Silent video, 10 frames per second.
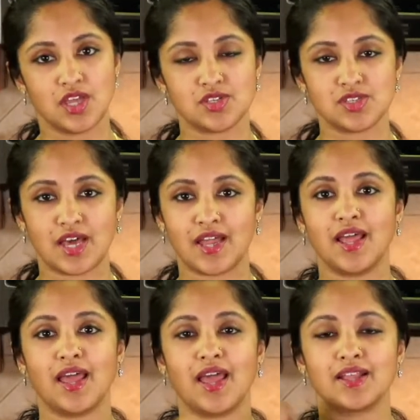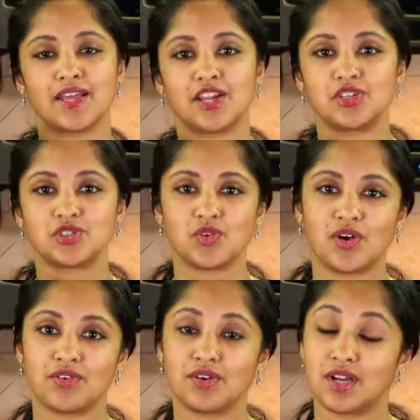into that and get it into
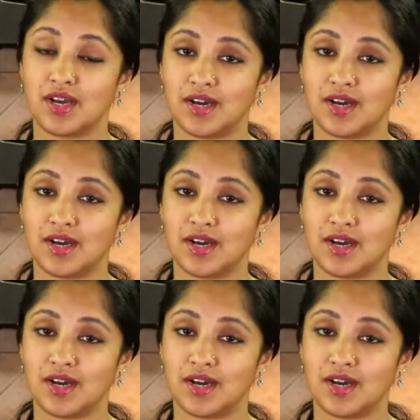our